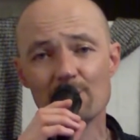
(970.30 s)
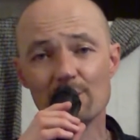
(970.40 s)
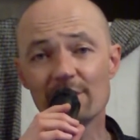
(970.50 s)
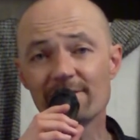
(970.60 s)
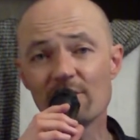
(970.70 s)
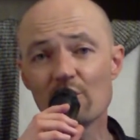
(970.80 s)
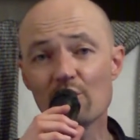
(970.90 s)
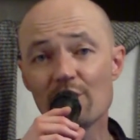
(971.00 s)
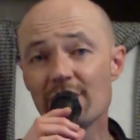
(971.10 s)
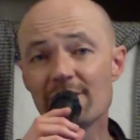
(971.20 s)
But
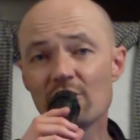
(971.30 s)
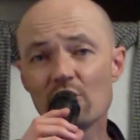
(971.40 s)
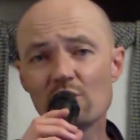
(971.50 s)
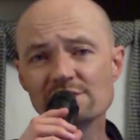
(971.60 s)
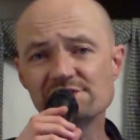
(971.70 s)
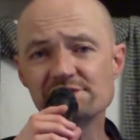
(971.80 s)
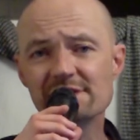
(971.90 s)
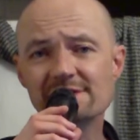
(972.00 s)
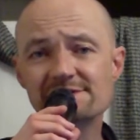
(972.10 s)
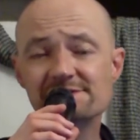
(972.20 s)
forever was
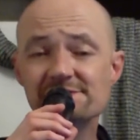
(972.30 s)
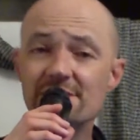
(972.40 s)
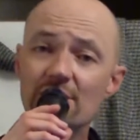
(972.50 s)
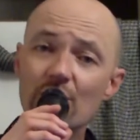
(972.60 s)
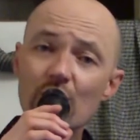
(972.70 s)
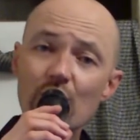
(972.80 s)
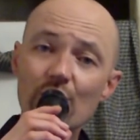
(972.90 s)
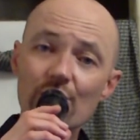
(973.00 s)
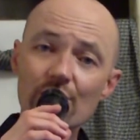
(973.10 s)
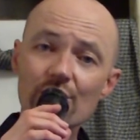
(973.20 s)
just a
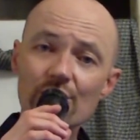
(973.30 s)
word,